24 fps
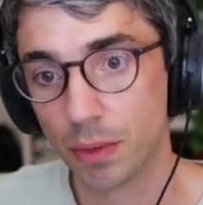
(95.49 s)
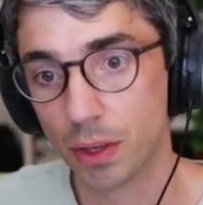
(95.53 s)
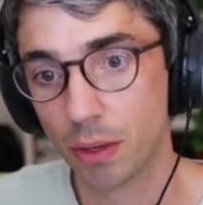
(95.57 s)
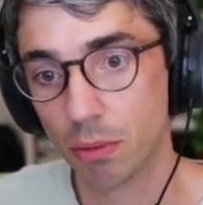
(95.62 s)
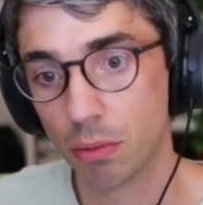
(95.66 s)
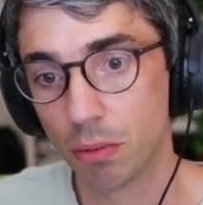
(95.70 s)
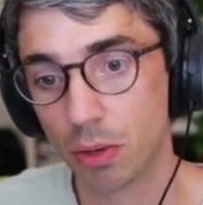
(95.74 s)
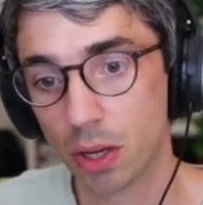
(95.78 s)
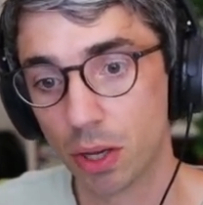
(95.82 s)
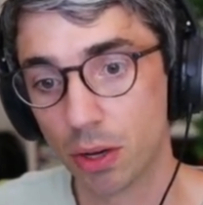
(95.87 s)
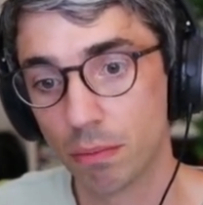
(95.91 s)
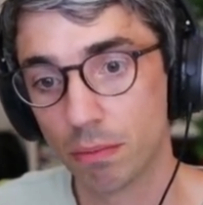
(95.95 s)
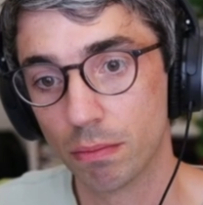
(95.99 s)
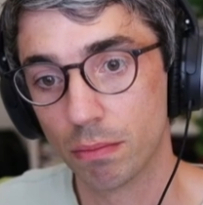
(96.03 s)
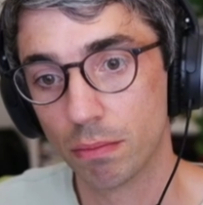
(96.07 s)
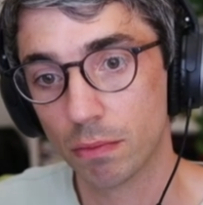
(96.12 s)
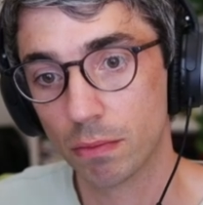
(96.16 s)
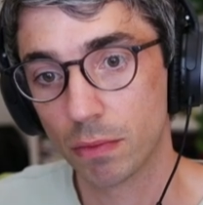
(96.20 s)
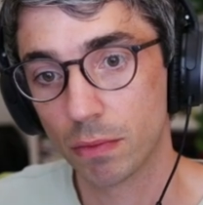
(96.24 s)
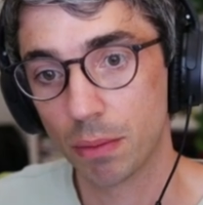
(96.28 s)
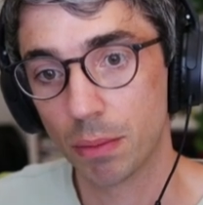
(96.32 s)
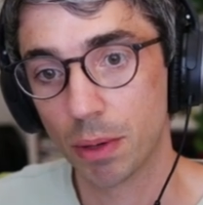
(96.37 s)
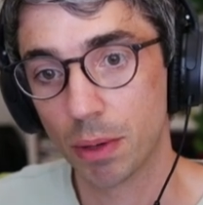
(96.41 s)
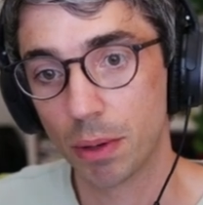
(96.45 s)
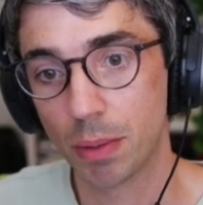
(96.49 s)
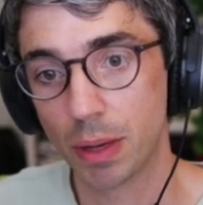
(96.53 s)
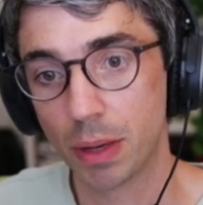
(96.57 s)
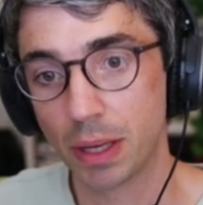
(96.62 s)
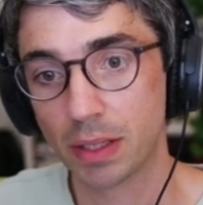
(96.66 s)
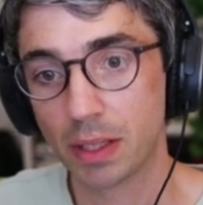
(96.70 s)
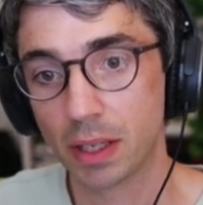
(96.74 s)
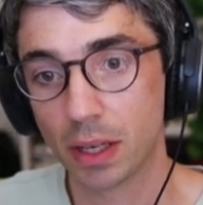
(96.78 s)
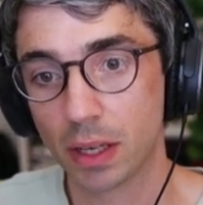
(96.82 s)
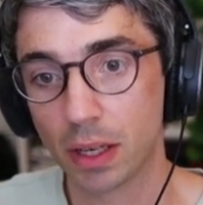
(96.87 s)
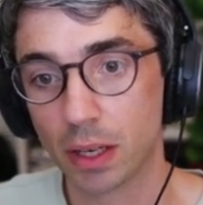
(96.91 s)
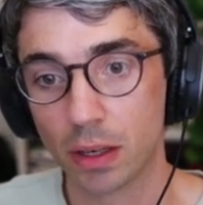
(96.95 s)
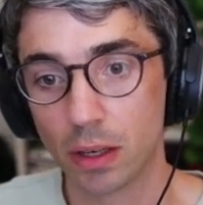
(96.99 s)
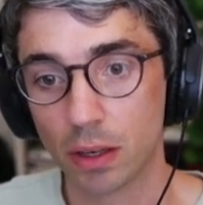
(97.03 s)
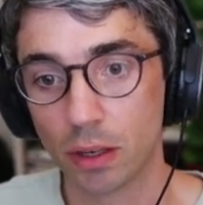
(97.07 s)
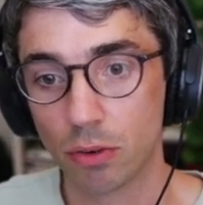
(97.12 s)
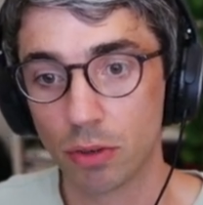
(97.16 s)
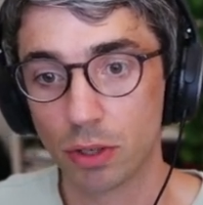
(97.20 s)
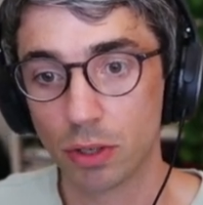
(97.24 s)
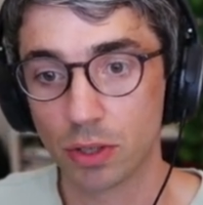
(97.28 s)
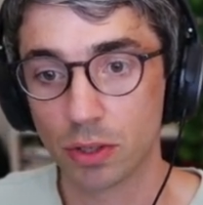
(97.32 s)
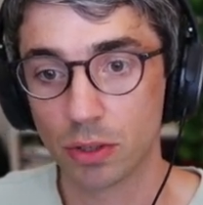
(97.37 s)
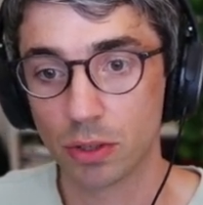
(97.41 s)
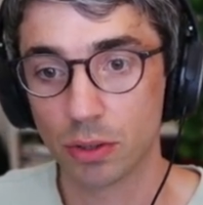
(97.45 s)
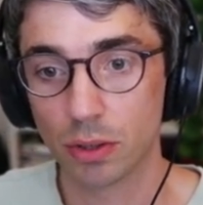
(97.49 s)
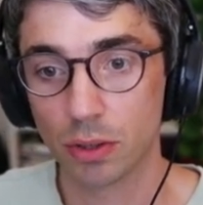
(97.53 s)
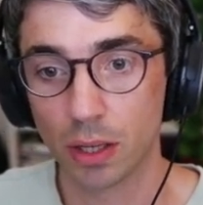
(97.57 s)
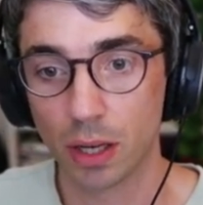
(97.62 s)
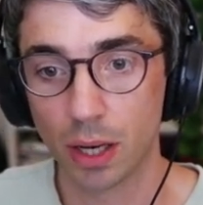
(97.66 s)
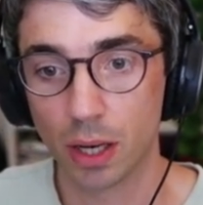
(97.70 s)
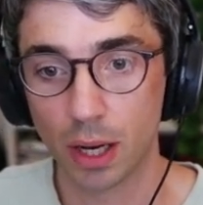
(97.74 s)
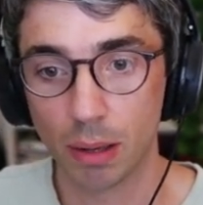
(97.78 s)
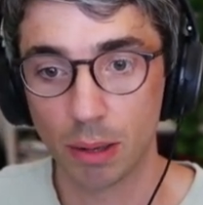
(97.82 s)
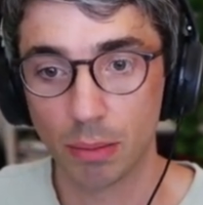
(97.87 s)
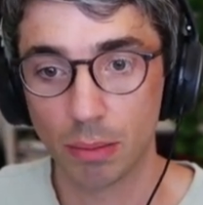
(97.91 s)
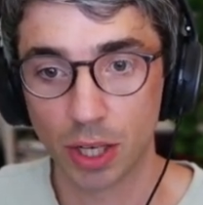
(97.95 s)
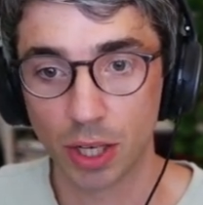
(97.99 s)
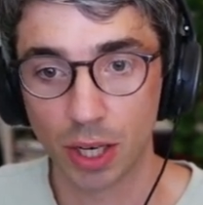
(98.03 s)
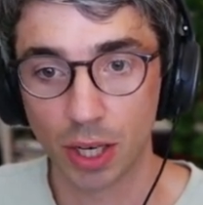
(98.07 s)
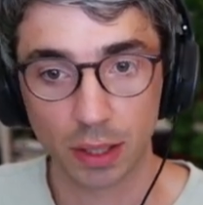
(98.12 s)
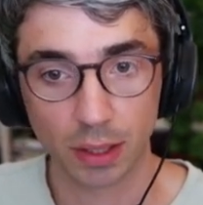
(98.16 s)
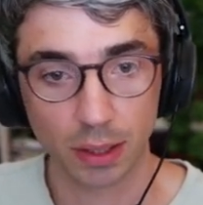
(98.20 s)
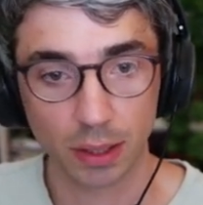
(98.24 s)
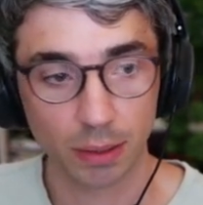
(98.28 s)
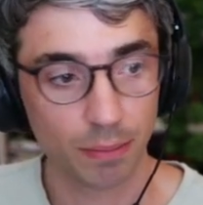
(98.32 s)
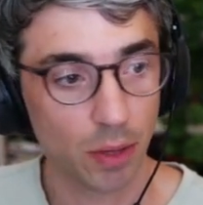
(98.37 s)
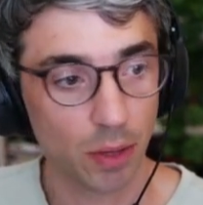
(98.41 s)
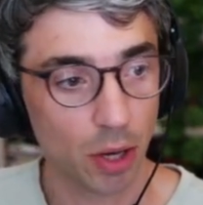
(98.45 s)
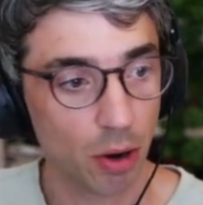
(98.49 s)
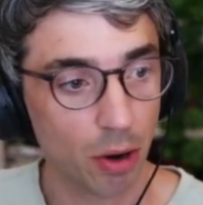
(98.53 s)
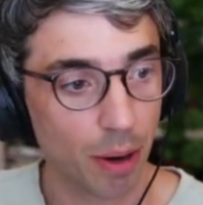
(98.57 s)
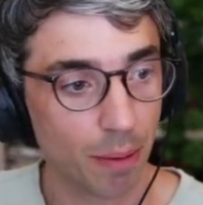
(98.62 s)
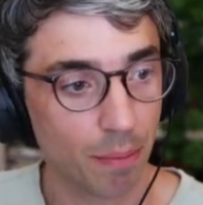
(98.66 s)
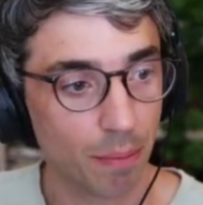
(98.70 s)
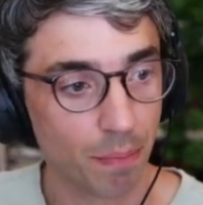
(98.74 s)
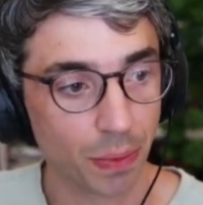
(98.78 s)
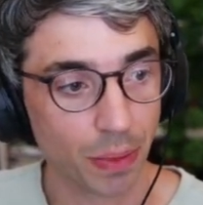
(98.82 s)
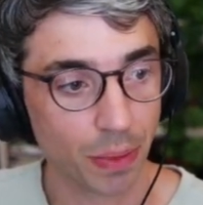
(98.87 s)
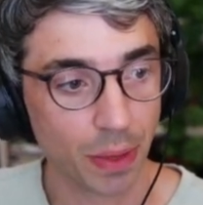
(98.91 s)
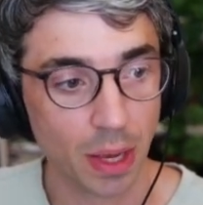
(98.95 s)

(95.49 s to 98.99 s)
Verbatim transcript: There we go. Got my basic crystal object. All right.